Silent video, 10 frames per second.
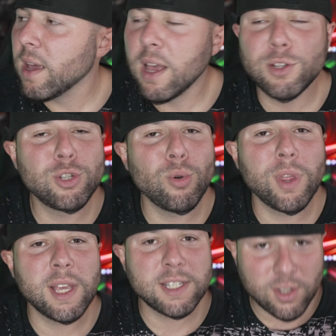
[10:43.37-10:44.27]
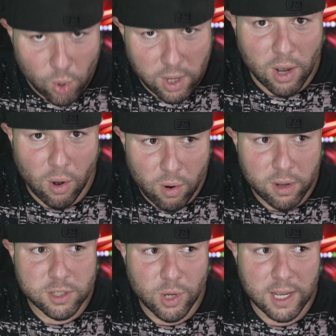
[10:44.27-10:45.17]
into the studio
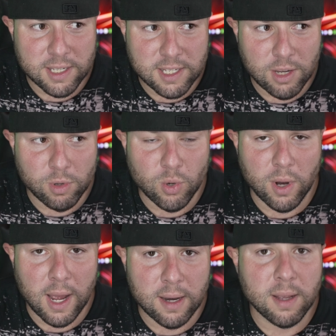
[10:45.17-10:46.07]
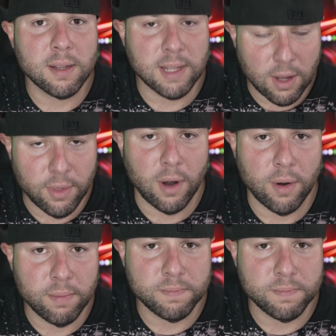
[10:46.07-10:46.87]
so you guys can see what's going on down there.